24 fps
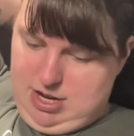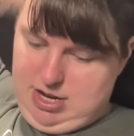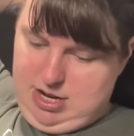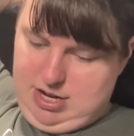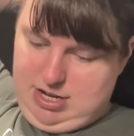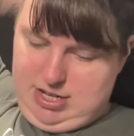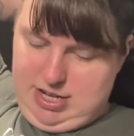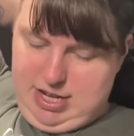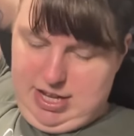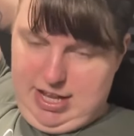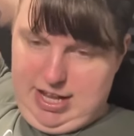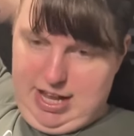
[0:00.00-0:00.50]

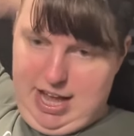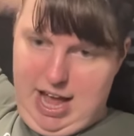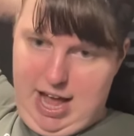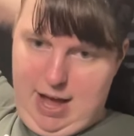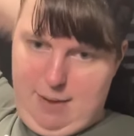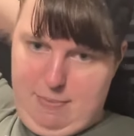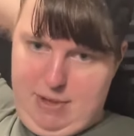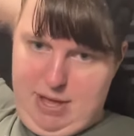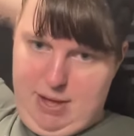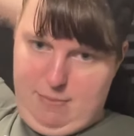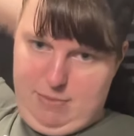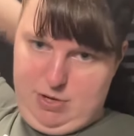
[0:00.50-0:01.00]
It's not like
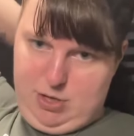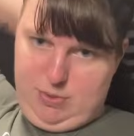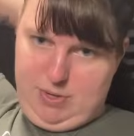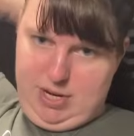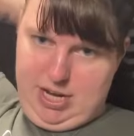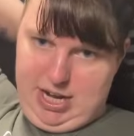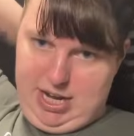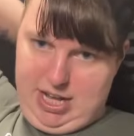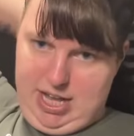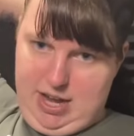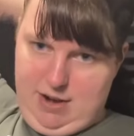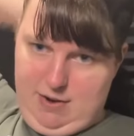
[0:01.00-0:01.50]
happy in
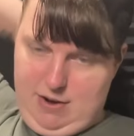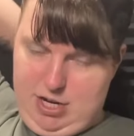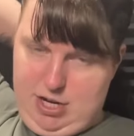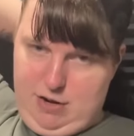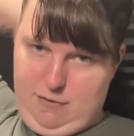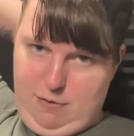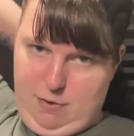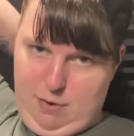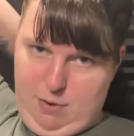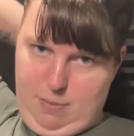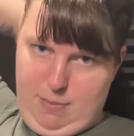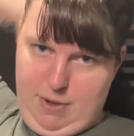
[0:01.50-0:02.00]
between. I can't reach it
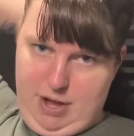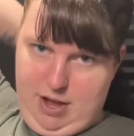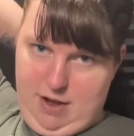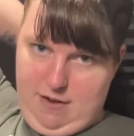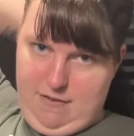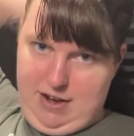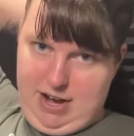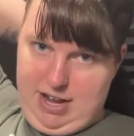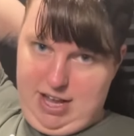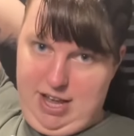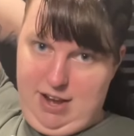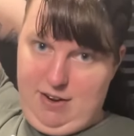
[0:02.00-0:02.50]
from above
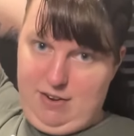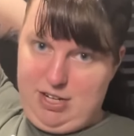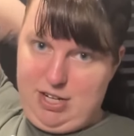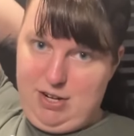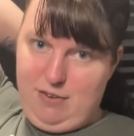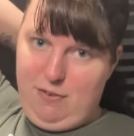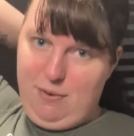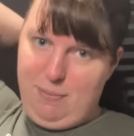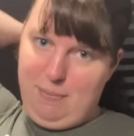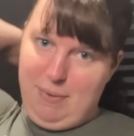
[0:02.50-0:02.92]
and I can't reach it from